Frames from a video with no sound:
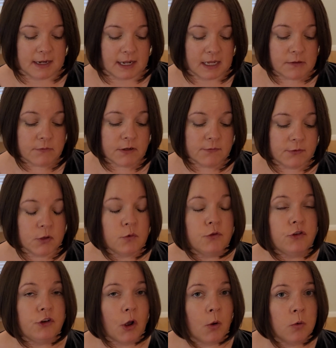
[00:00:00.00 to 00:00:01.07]
Even if you
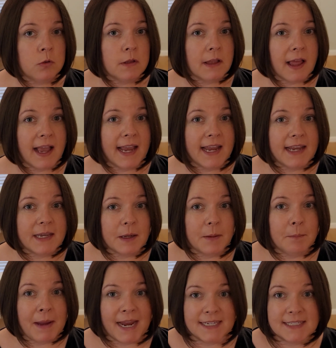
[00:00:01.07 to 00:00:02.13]
don't like
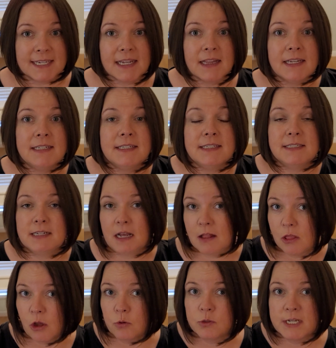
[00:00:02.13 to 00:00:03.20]
masculine
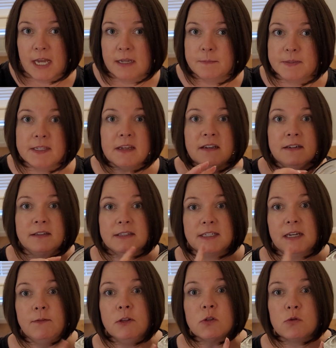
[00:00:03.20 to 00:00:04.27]
cologne type scents,
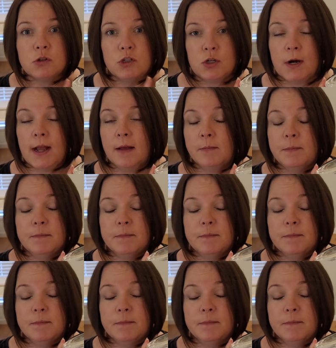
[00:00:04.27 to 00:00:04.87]
give this one a try,